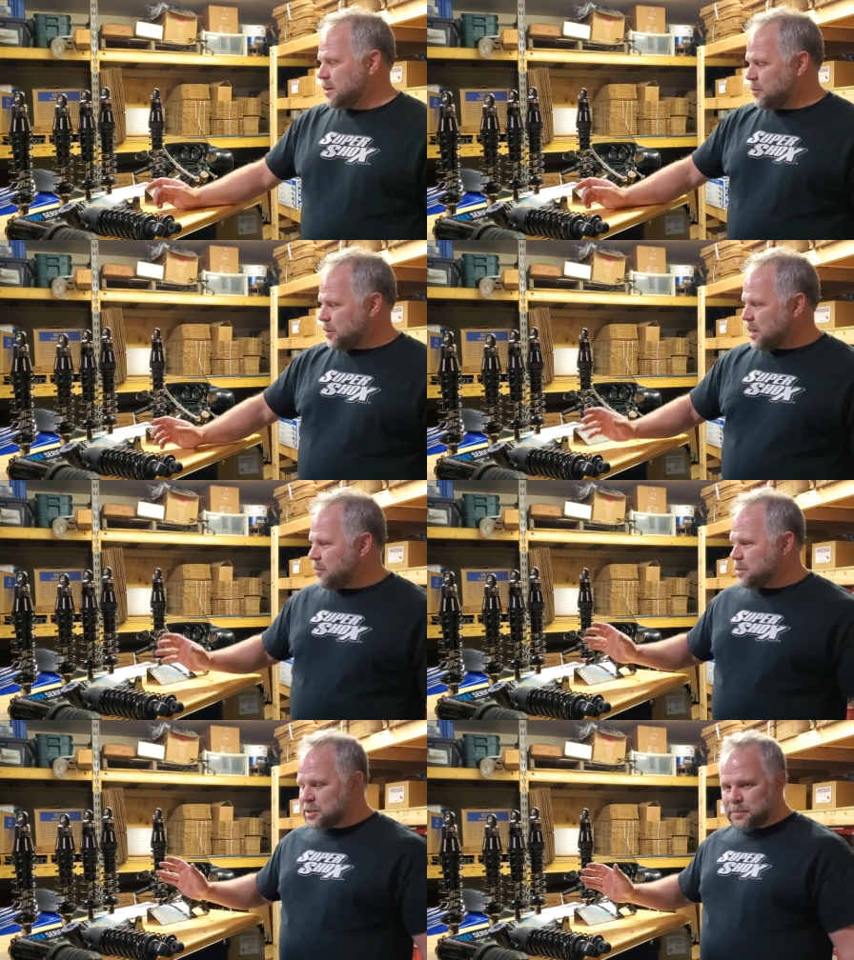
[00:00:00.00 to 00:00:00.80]
With
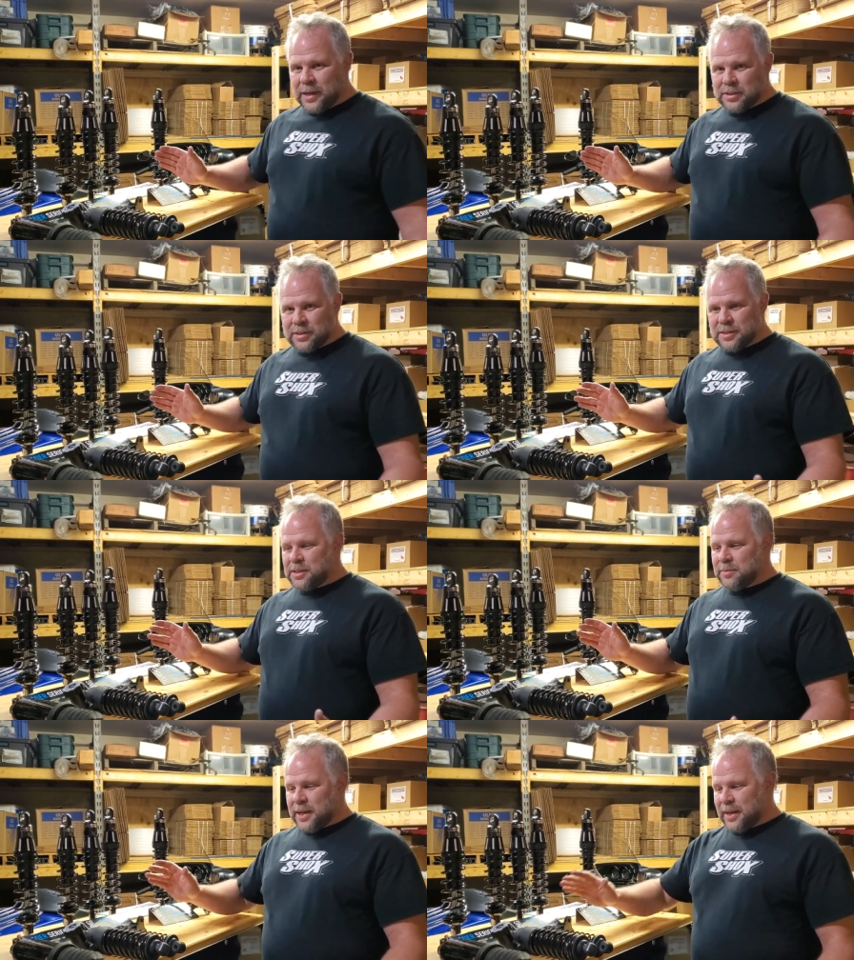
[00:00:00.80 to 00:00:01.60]
every suspension
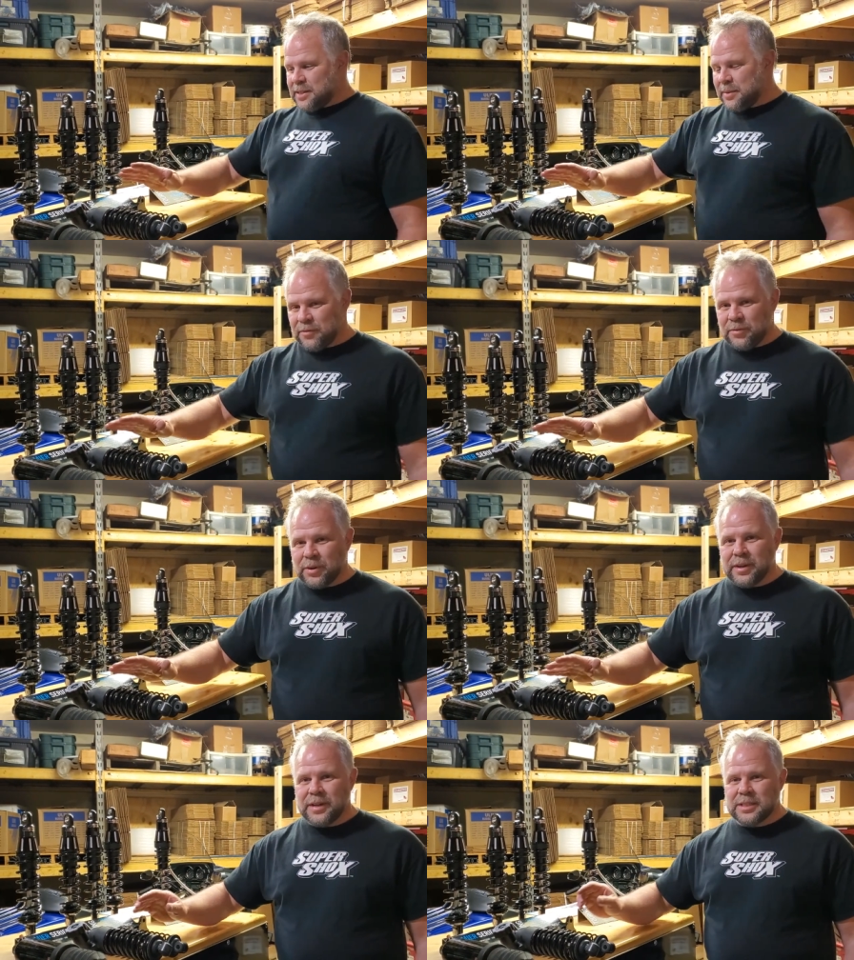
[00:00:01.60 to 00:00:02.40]
system, like I said
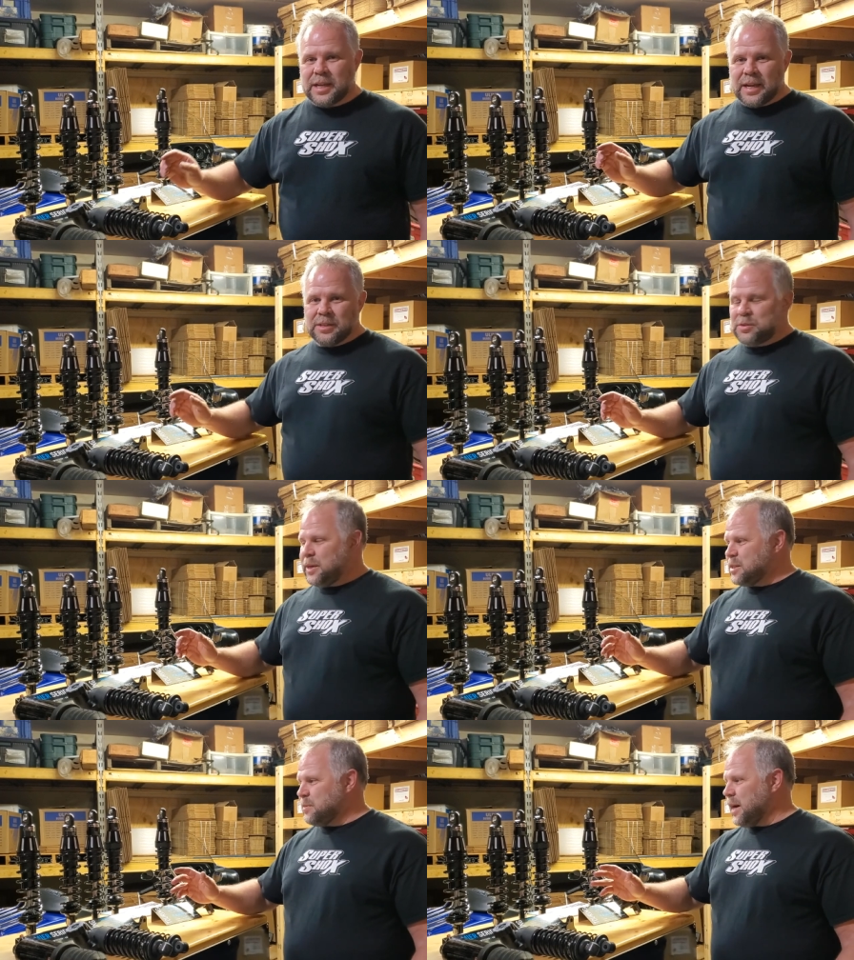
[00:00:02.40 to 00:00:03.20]
before, it's got a
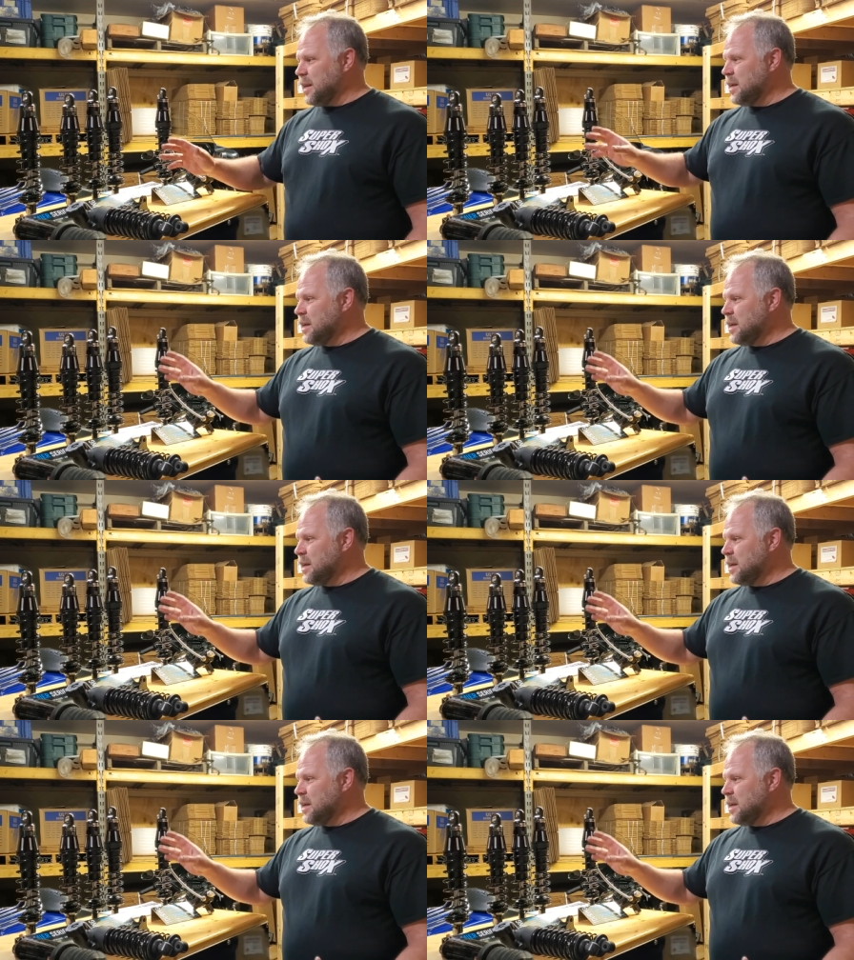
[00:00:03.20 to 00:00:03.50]
sweet spot.